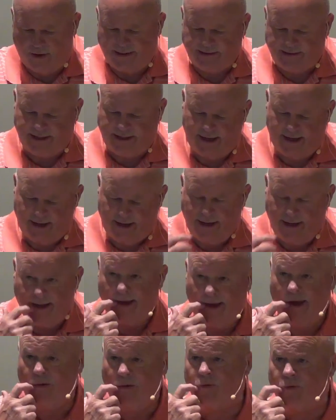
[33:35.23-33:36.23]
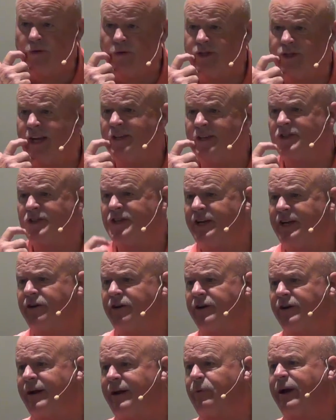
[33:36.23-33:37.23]
where he was
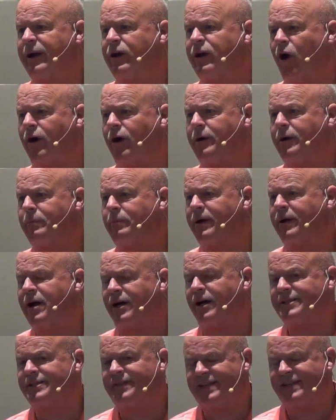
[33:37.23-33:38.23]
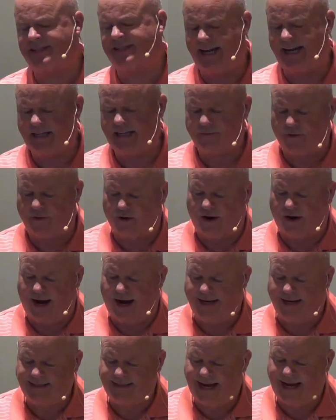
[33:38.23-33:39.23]
considered and regarded because of his stance for
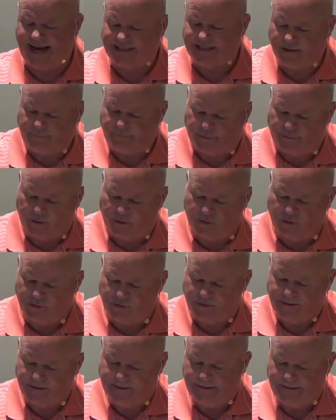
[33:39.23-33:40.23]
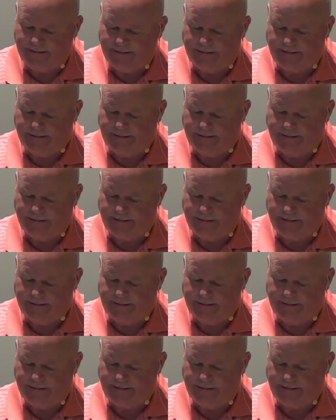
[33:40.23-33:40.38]
Christ as a fool.